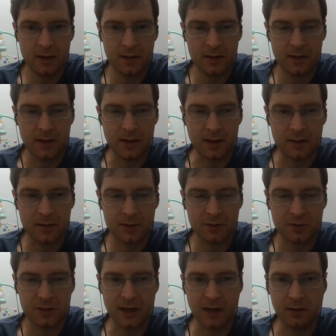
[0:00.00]
the
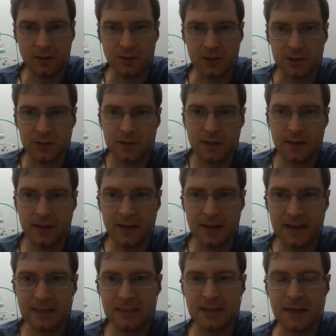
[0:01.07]
sociologist. And
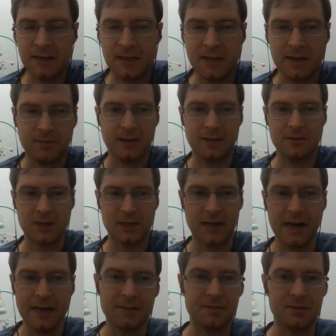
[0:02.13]
that's the idea of like there's a
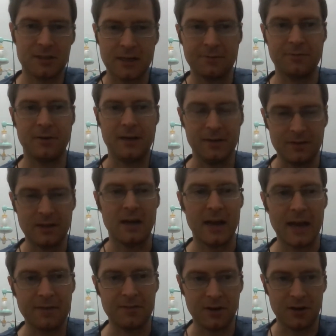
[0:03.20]
kind of suffering of not
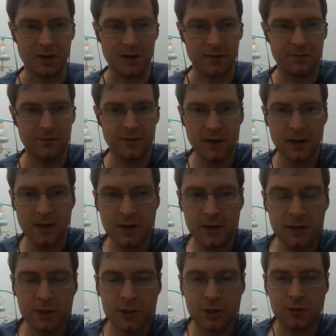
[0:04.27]
having enough
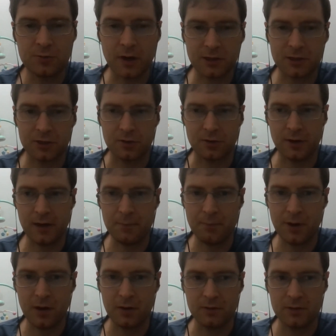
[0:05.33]
structure
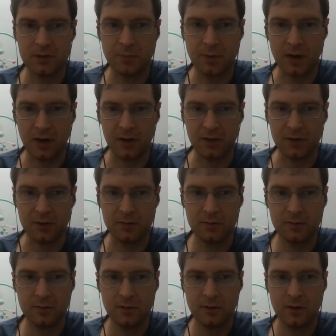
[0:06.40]
imposed upon you.
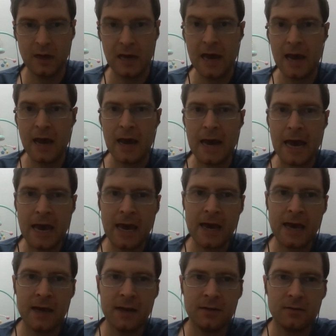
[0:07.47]

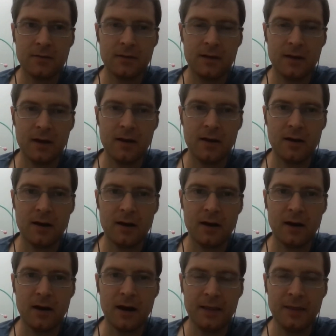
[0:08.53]
And
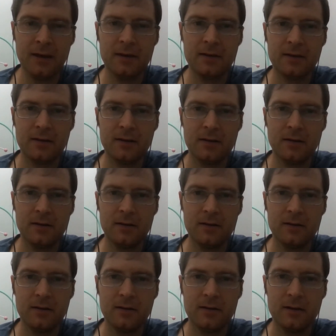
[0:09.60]
I think
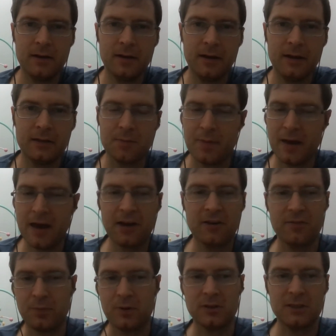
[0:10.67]
it's a matter
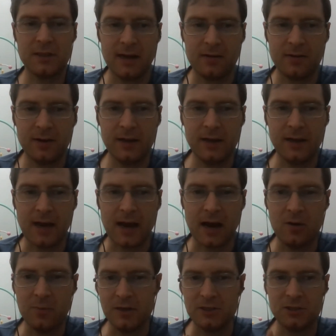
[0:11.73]
of personality,
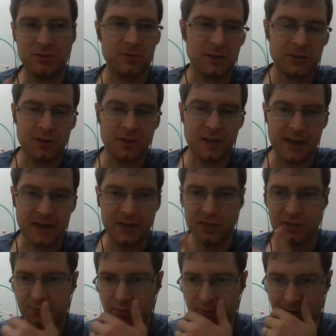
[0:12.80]
how much structure that is
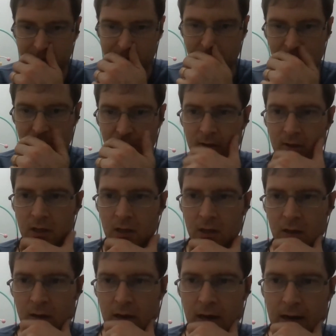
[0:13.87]
for people.
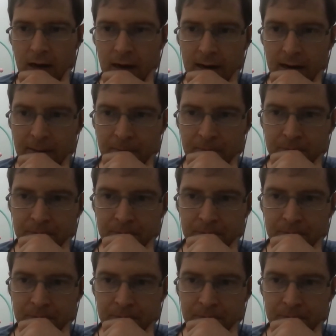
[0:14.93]
But,